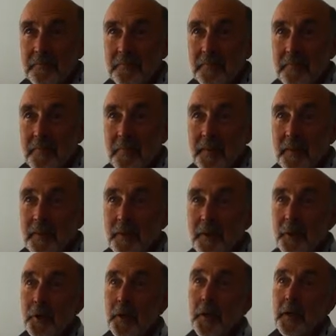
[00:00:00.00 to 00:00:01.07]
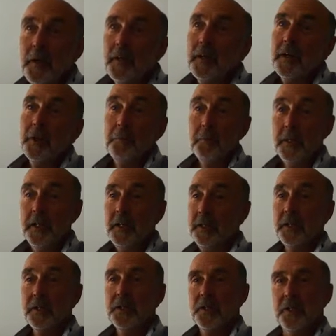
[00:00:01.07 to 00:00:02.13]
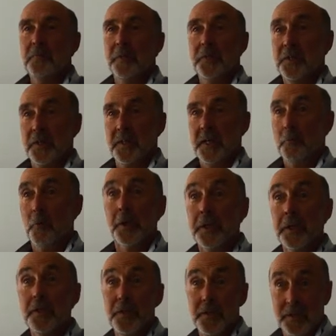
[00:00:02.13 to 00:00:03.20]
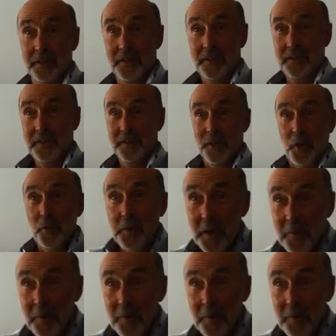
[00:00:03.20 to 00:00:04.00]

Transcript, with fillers: Right. Yeah. And immediately somebody's saying, "What is it? Yeah. Tell yeah.